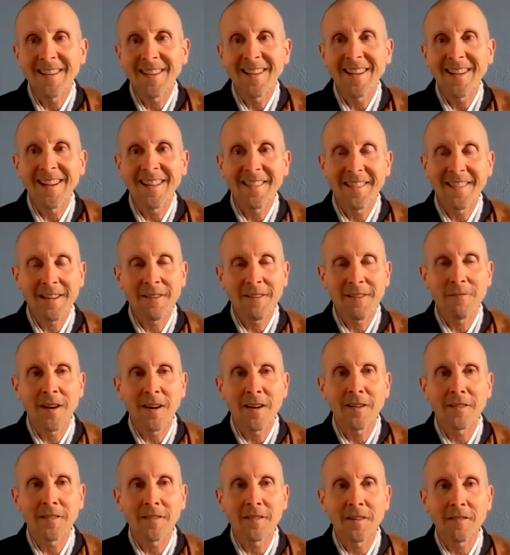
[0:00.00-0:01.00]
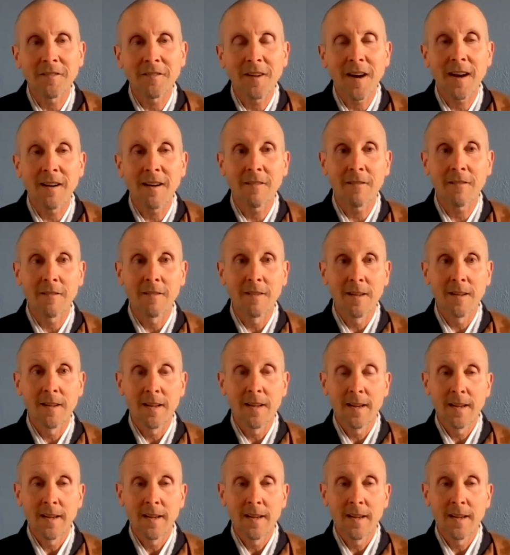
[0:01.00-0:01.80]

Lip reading: I think we all know how